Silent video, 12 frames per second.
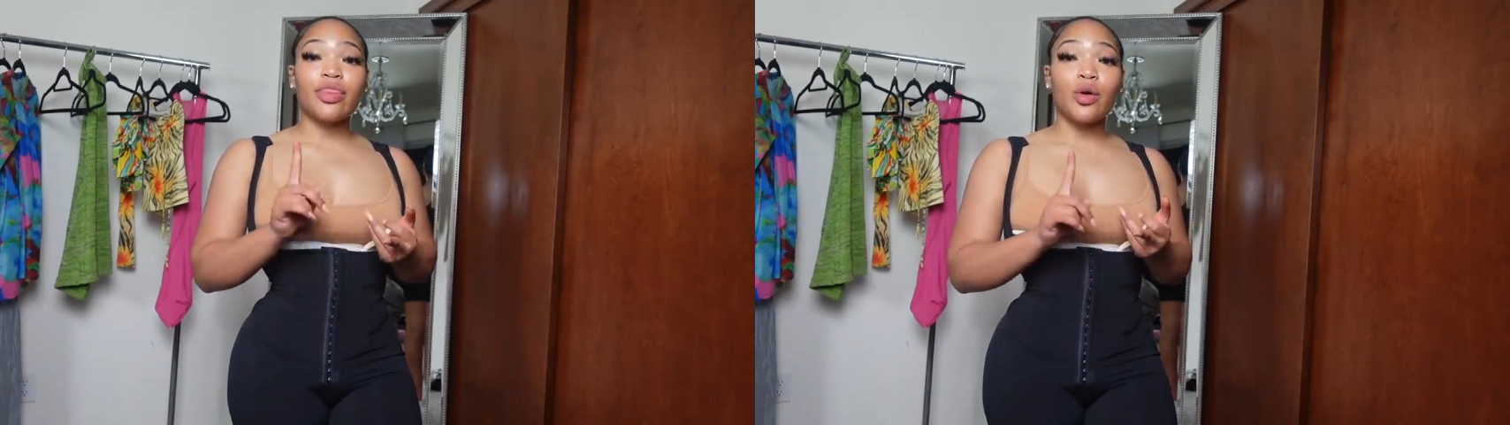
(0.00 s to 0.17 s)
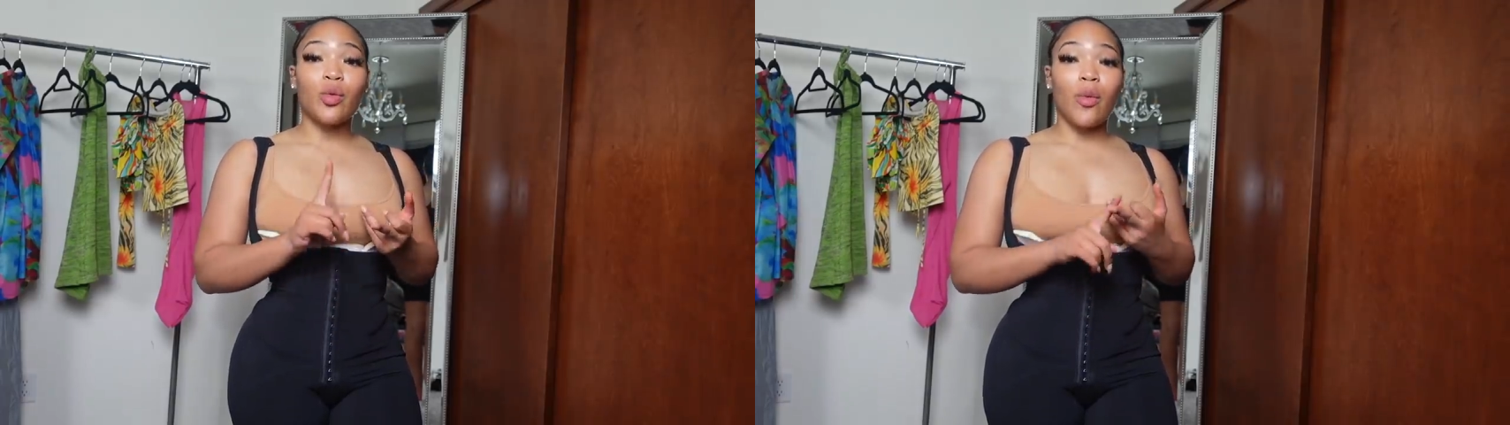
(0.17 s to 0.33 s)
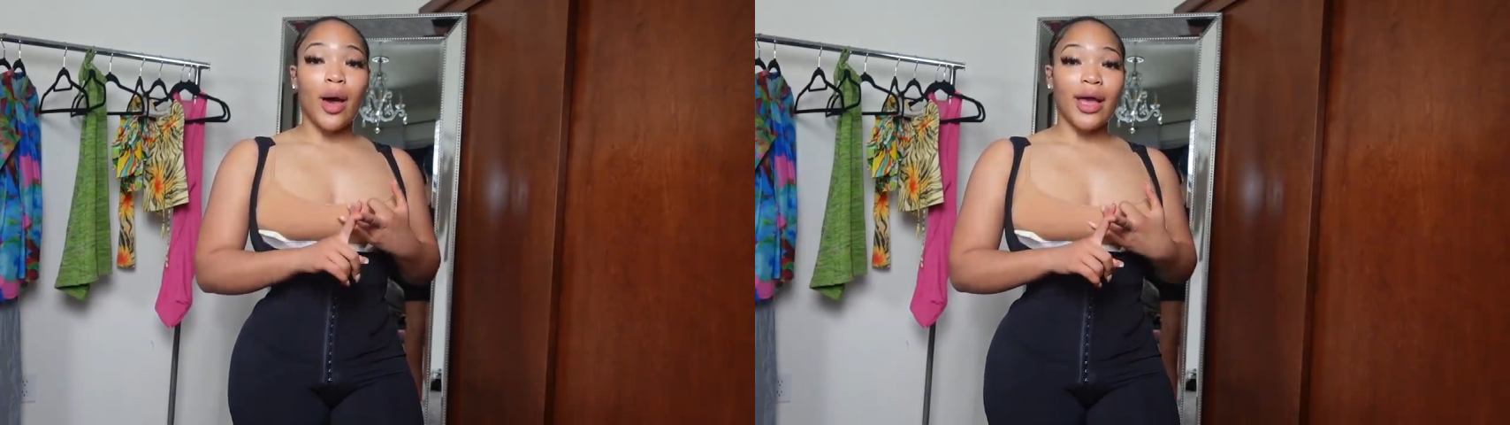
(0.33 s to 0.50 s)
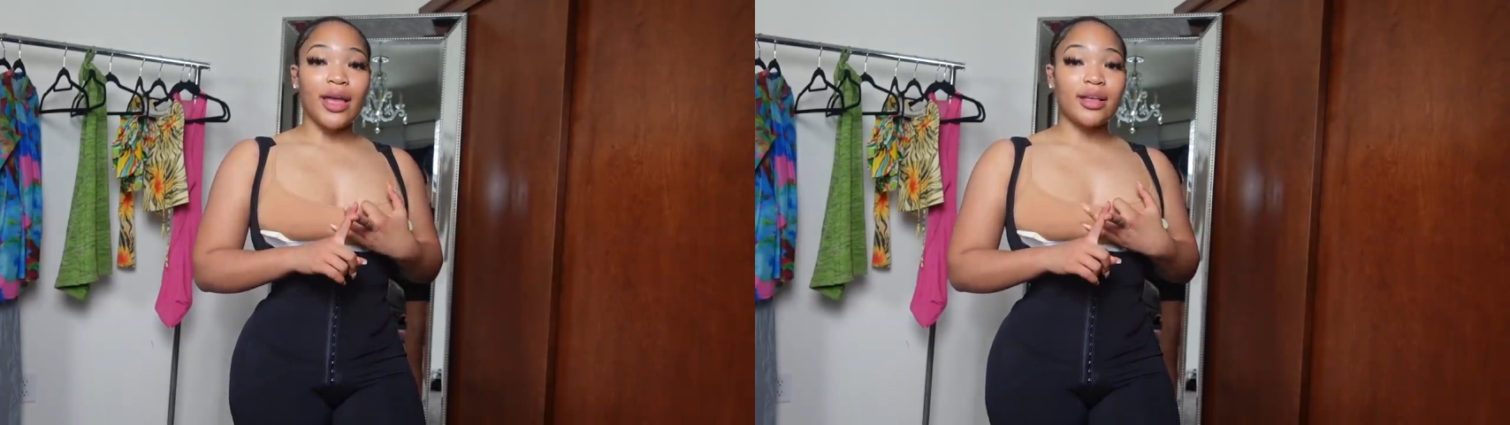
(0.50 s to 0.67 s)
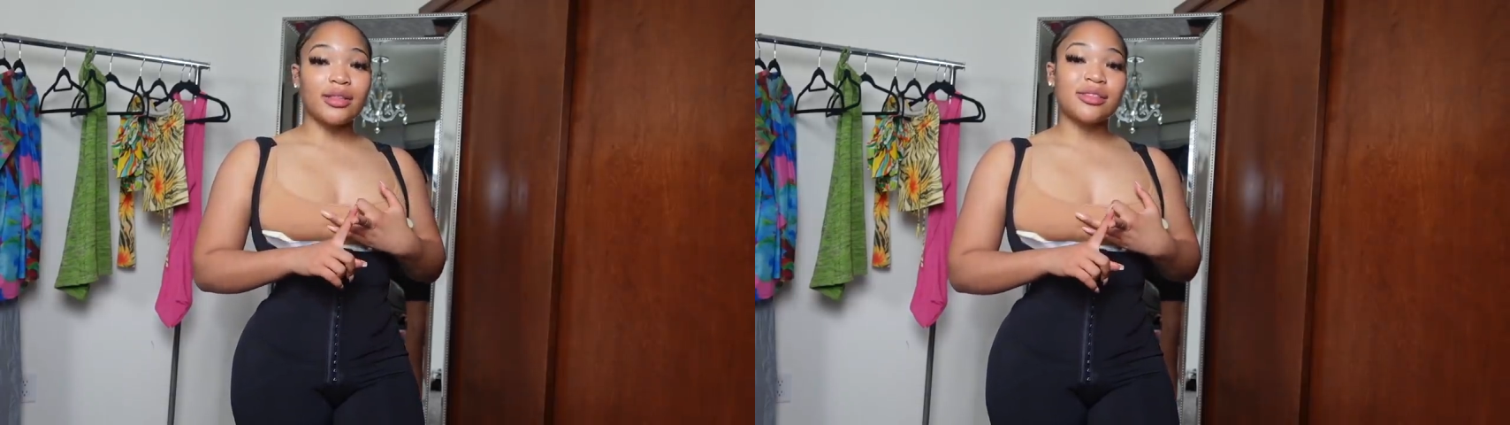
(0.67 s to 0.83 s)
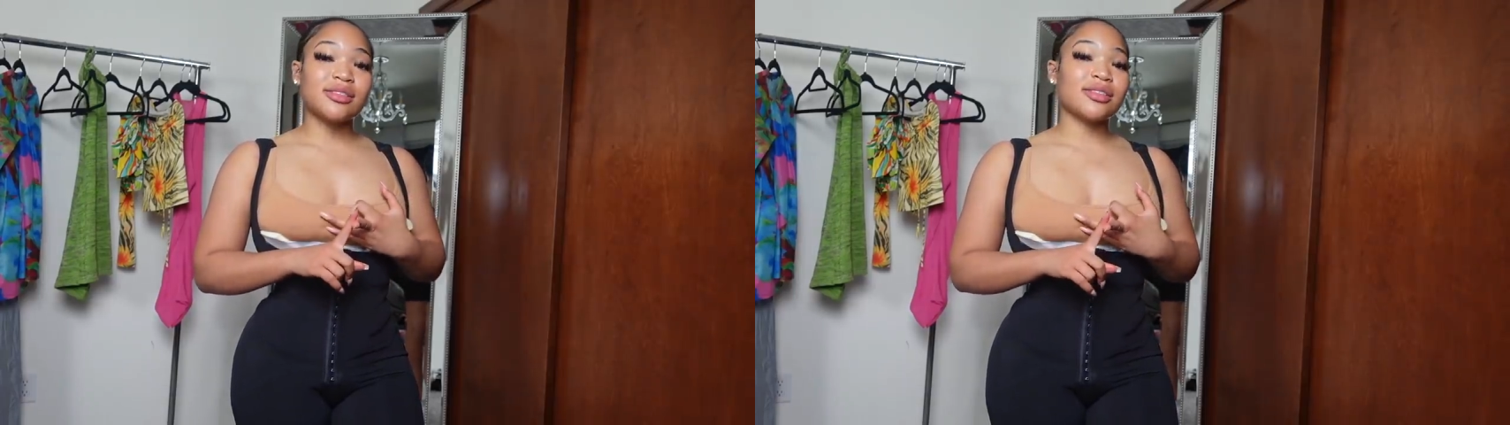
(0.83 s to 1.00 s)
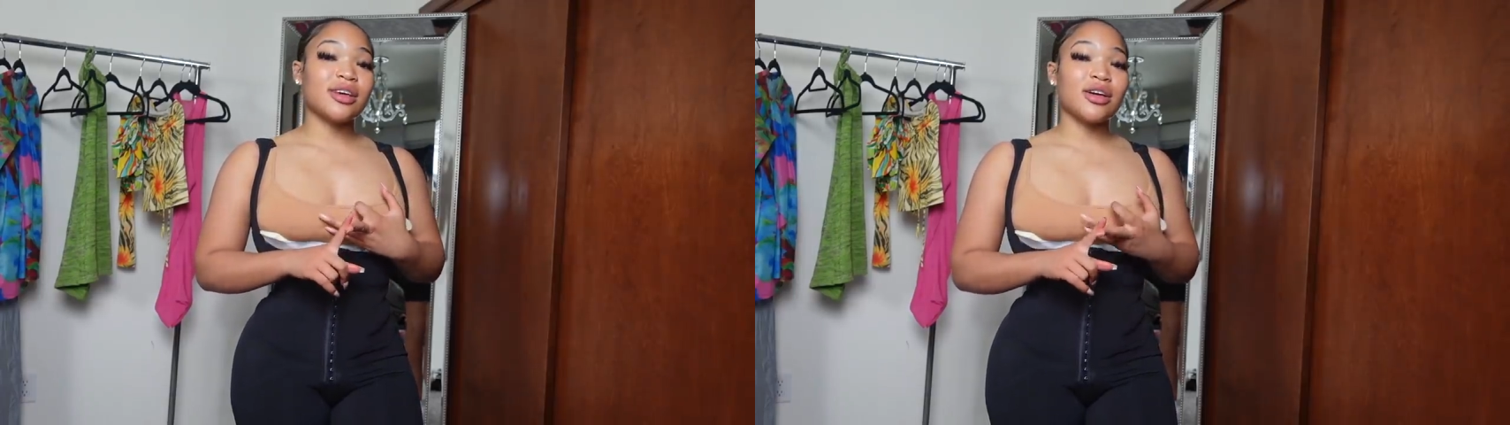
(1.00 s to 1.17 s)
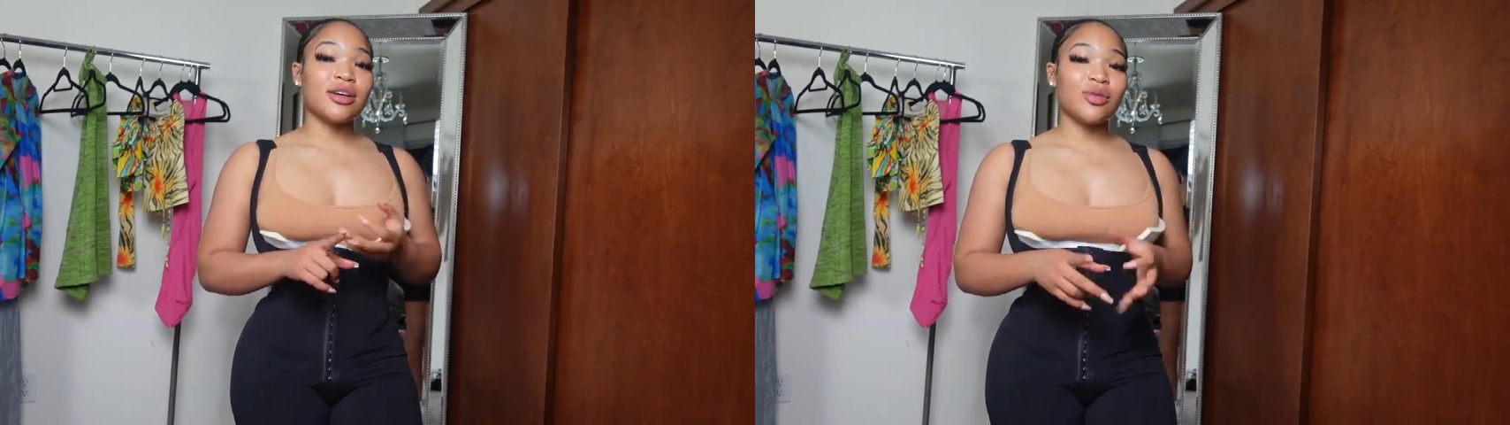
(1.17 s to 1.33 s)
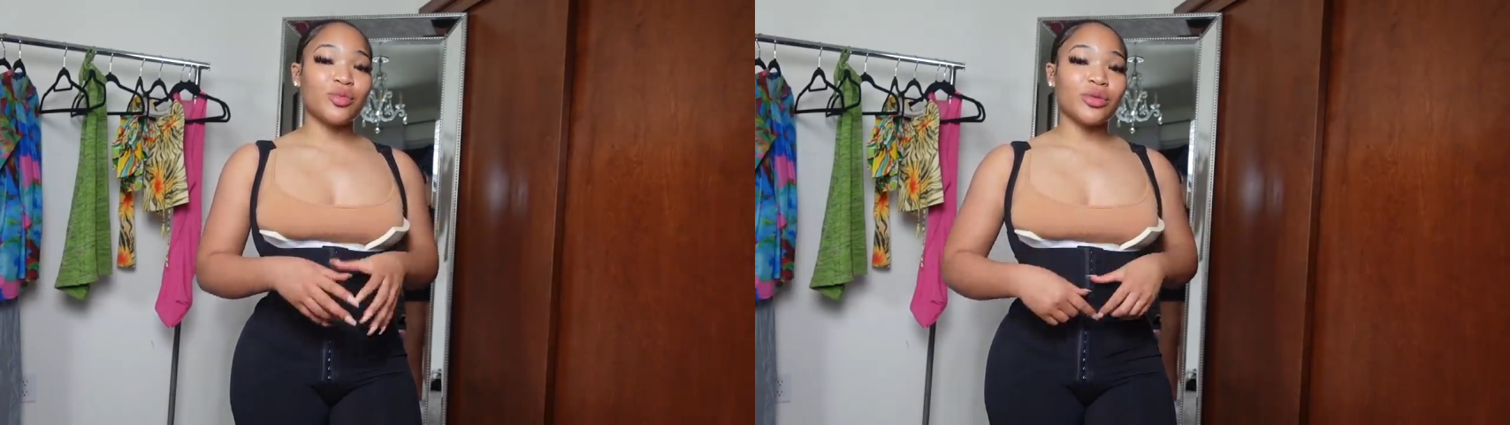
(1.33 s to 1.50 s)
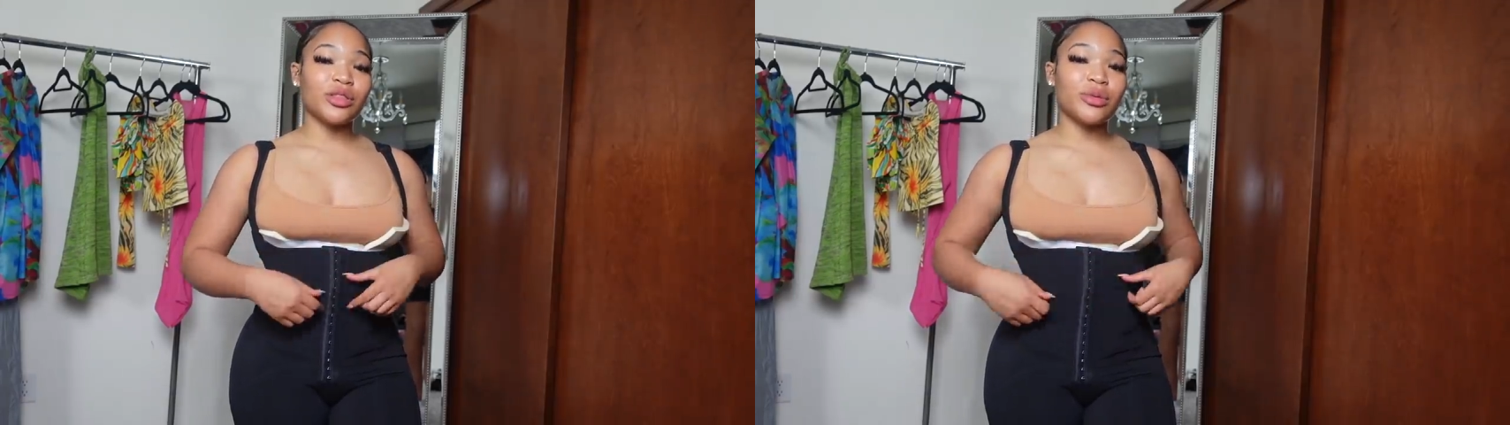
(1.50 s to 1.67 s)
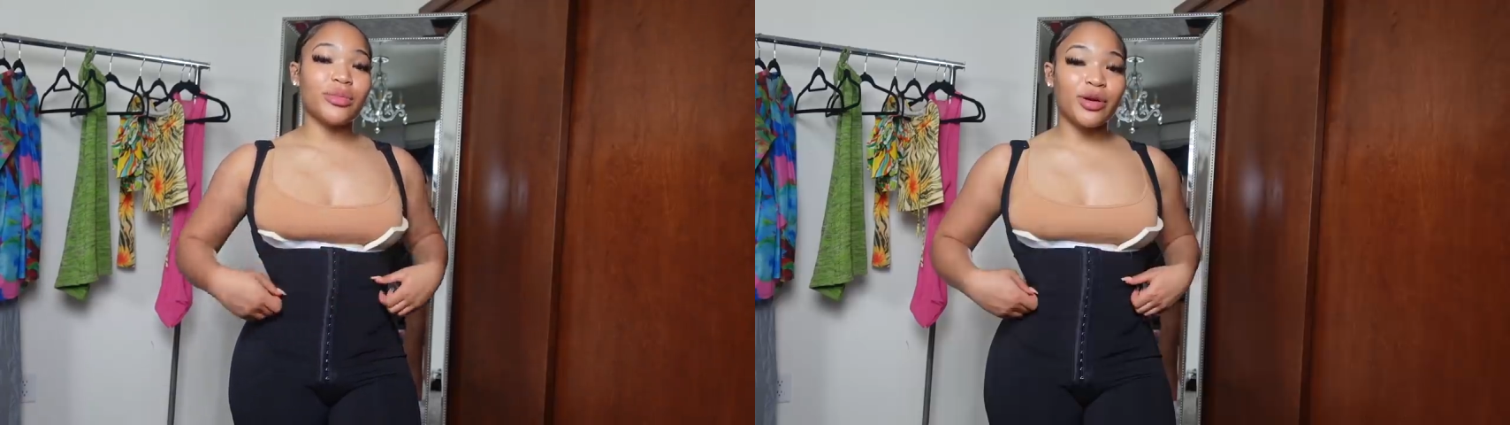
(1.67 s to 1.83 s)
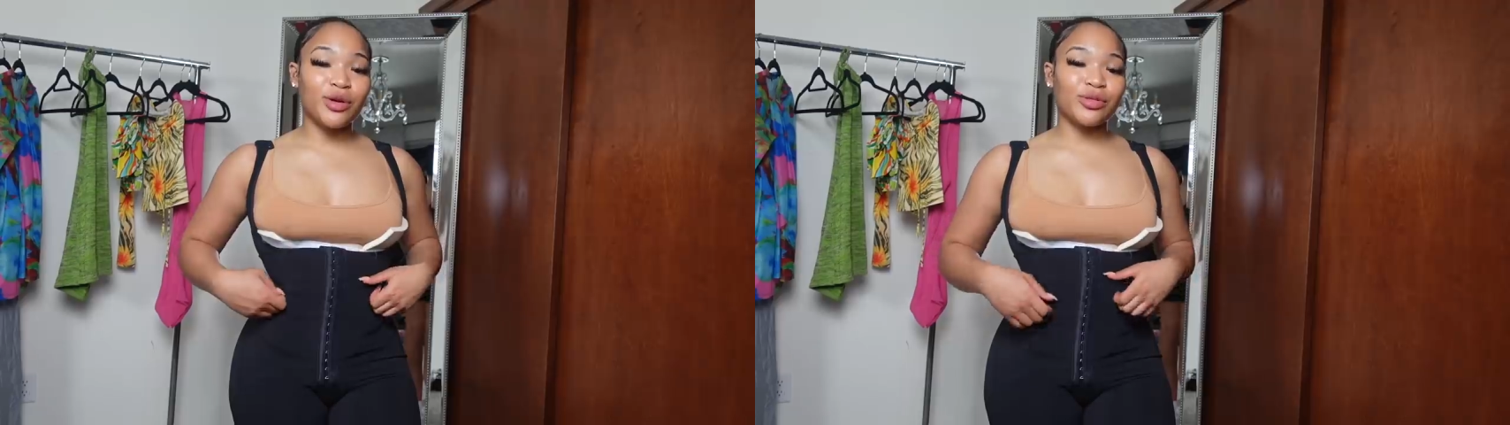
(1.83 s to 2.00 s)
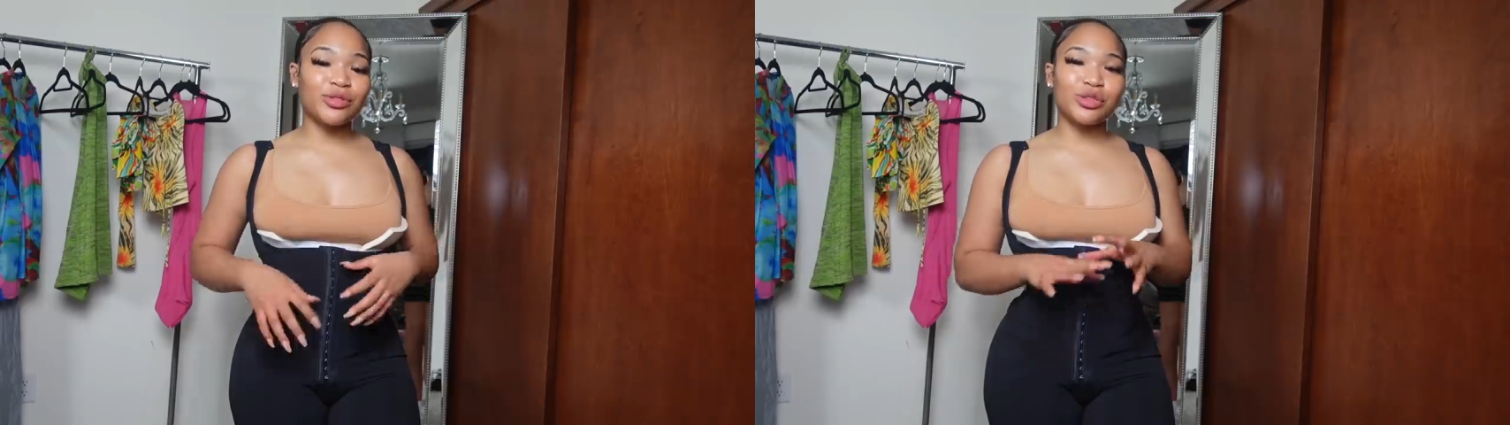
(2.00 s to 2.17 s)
the white with the belt.